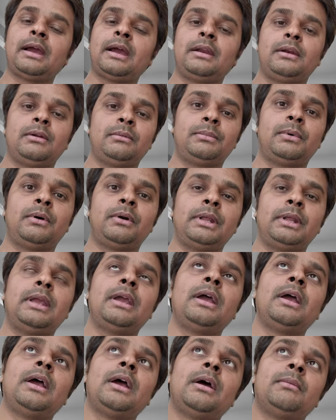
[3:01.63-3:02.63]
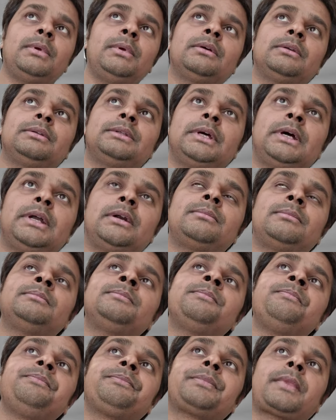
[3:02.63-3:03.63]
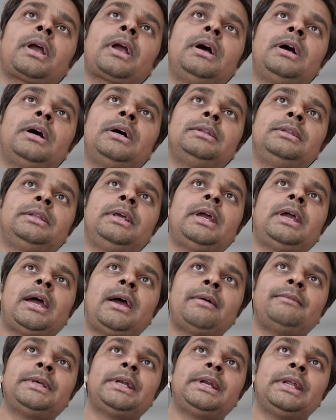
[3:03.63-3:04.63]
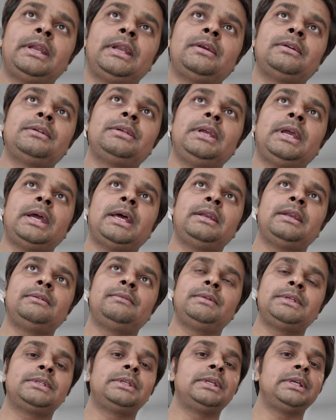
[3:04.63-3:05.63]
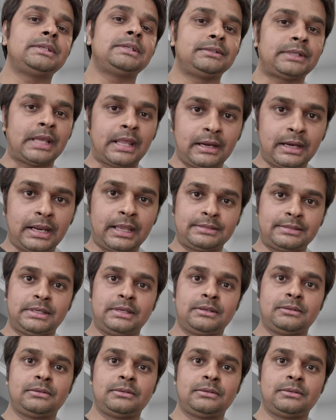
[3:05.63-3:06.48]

kind of body, because they have that energy and which needs channelizing.